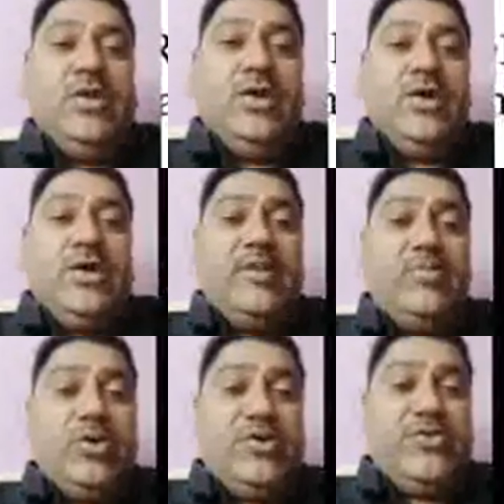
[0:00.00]
Removal
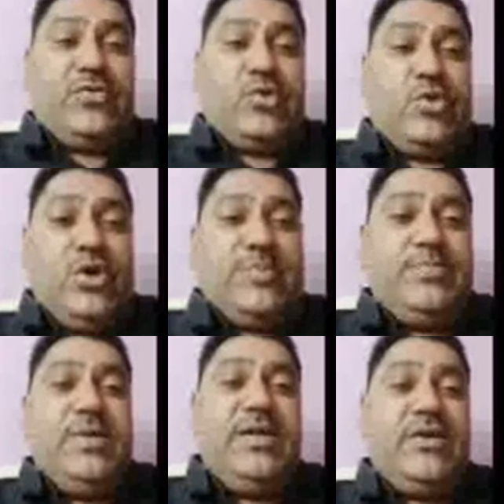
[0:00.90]
of top
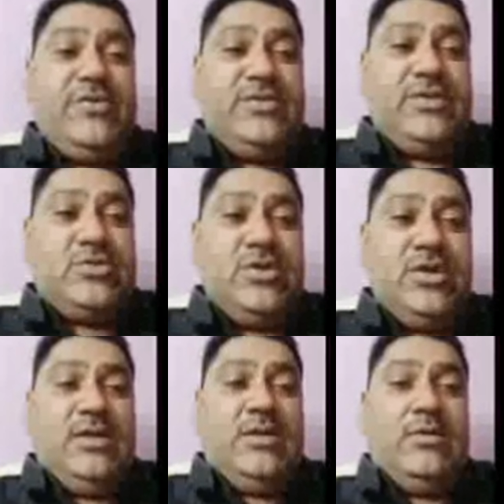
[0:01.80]
layer of the soil